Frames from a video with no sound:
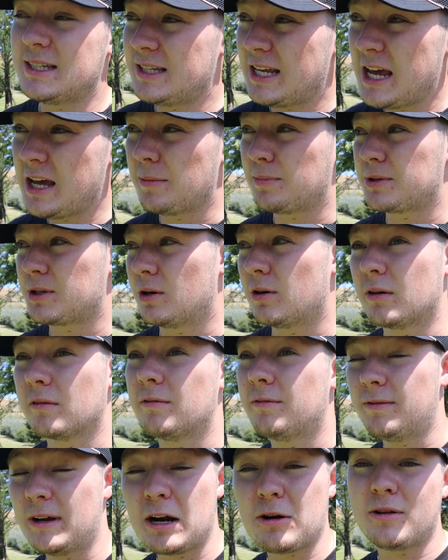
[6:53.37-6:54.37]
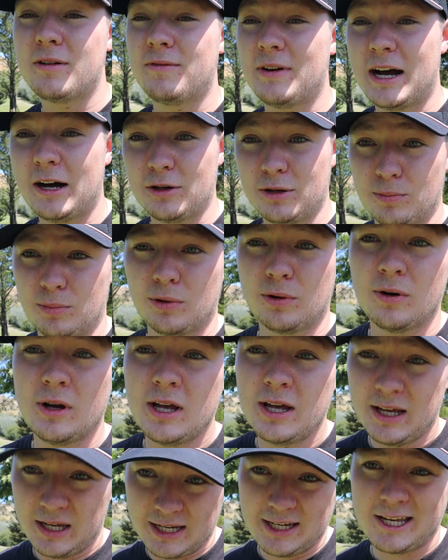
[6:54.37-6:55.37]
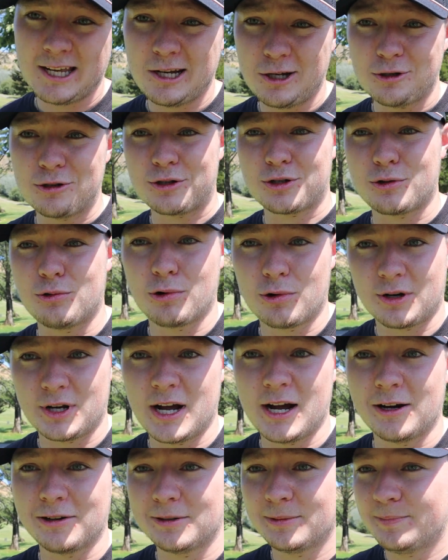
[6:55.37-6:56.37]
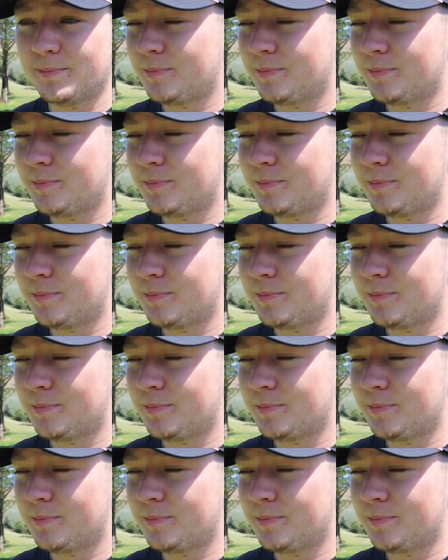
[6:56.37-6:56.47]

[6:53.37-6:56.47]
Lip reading: tips are very valuable in getting your score down.